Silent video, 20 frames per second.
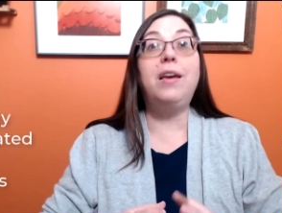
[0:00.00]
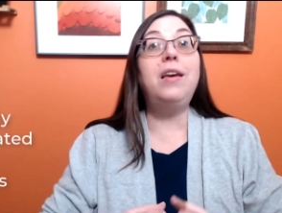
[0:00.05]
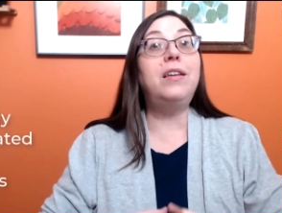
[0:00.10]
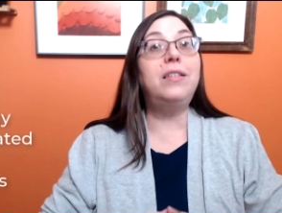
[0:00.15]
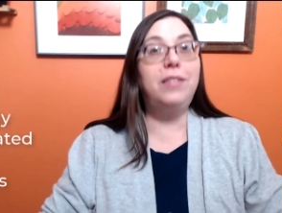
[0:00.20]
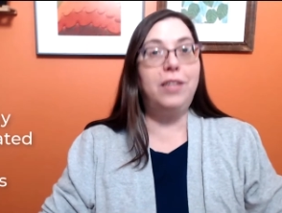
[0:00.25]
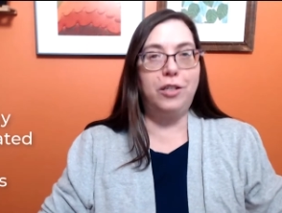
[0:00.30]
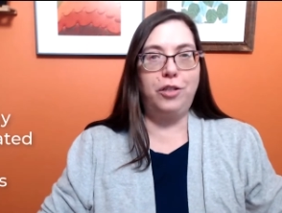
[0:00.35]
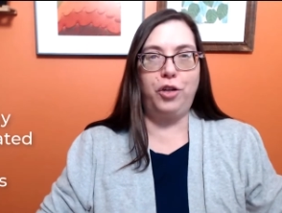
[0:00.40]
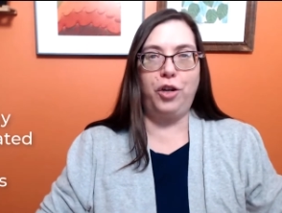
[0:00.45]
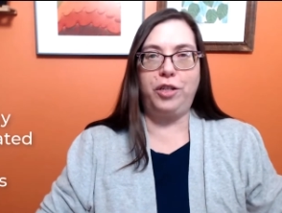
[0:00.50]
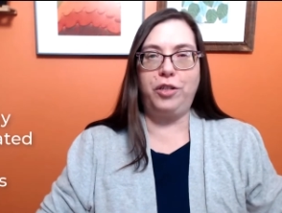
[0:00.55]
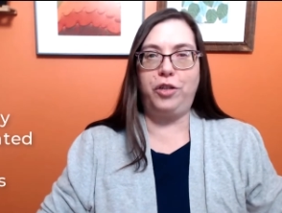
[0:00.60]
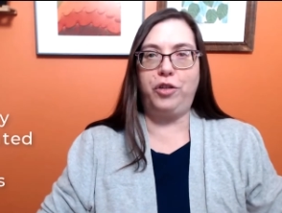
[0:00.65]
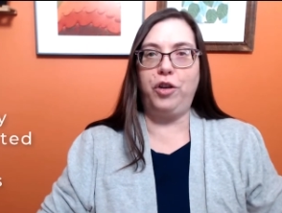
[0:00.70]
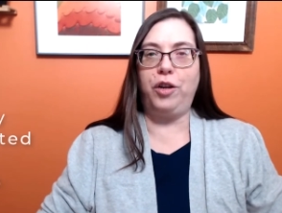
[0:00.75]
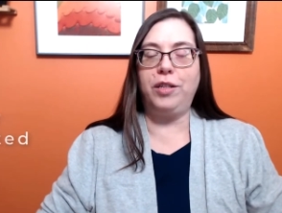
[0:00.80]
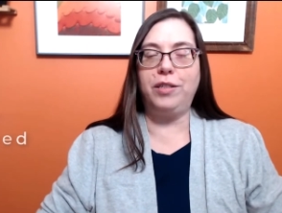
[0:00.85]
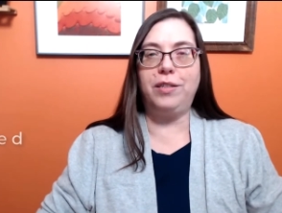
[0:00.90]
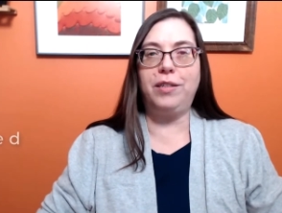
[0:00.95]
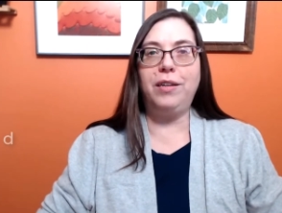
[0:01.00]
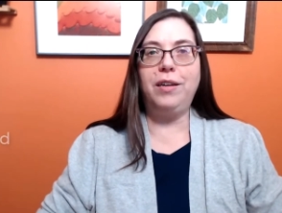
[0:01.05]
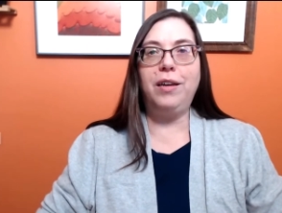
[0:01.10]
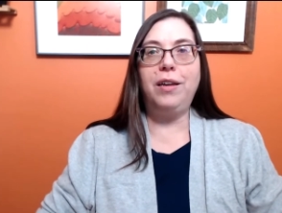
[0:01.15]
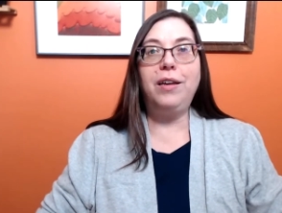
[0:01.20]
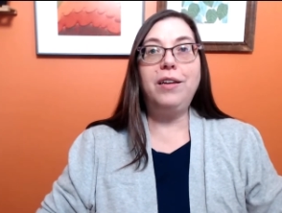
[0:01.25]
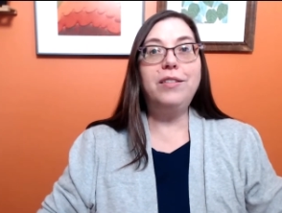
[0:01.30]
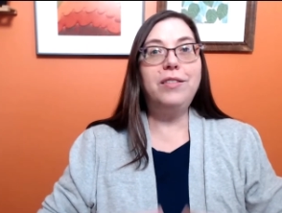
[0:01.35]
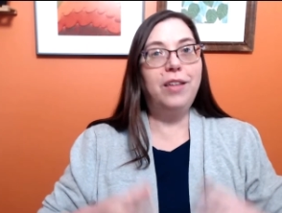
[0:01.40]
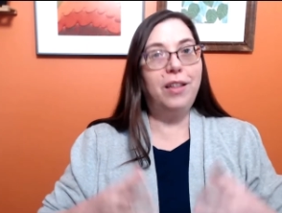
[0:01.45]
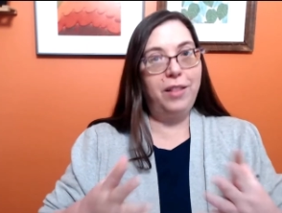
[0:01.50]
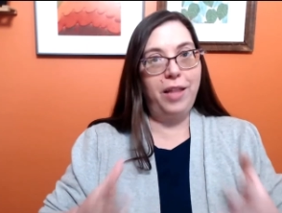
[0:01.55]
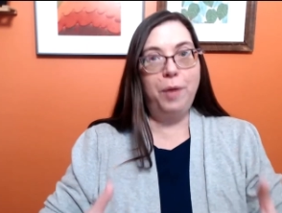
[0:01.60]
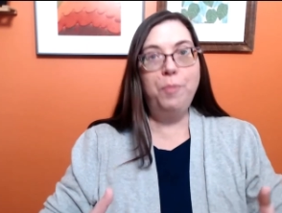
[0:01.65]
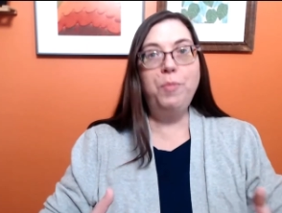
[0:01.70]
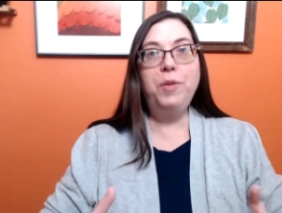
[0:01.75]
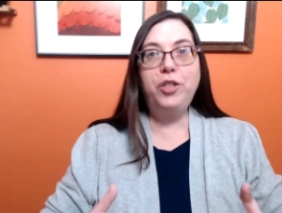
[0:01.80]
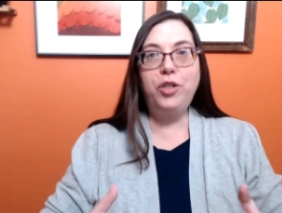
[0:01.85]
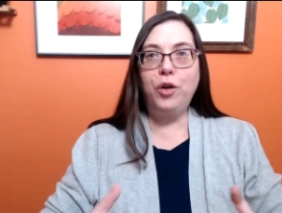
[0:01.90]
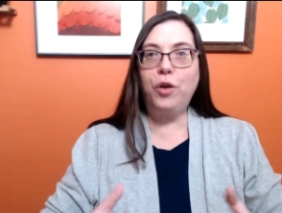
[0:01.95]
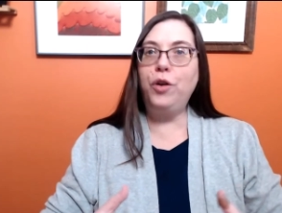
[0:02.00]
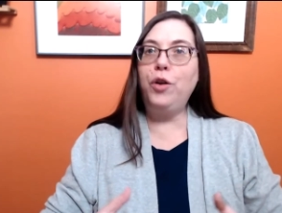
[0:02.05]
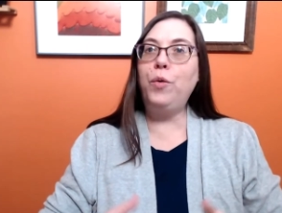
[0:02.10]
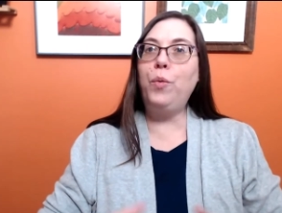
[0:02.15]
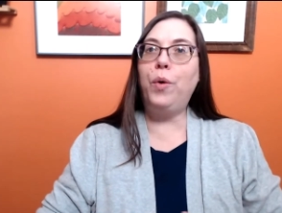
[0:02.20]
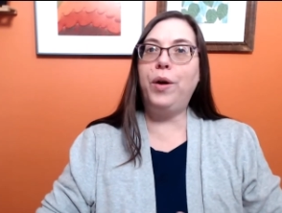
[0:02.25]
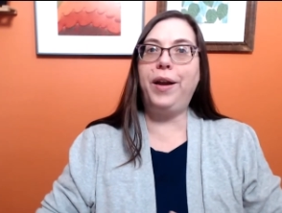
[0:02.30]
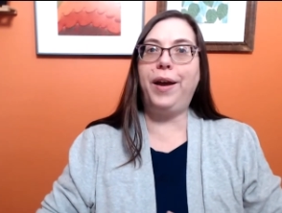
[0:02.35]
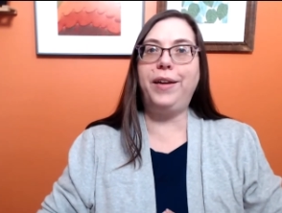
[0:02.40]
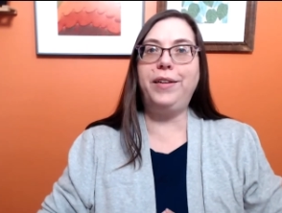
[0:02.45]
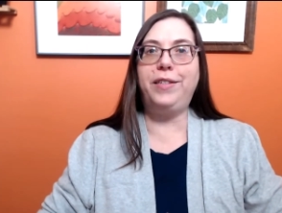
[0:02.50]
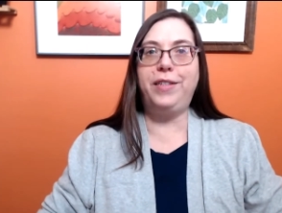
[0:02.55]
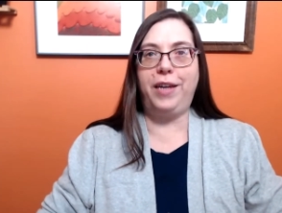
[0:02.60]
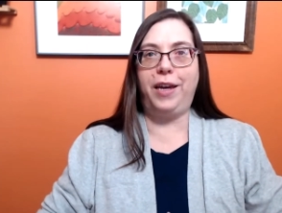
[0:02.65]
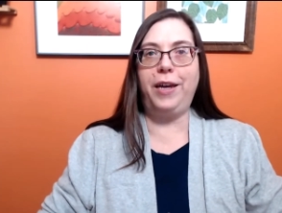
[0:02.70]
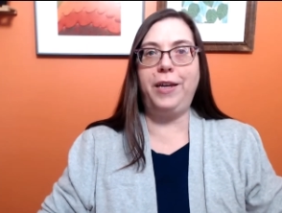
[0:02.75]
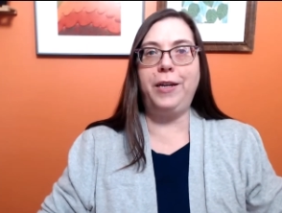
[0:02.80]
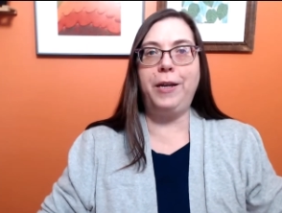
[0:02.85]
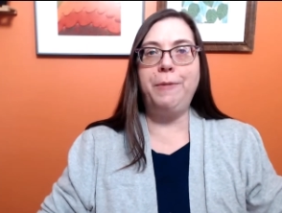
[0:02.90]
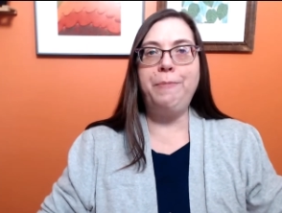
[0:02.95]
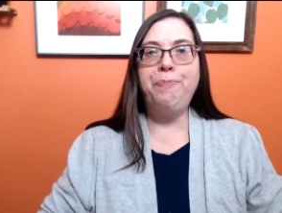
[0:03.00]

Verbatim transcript: suggestions. So let me show you what I did.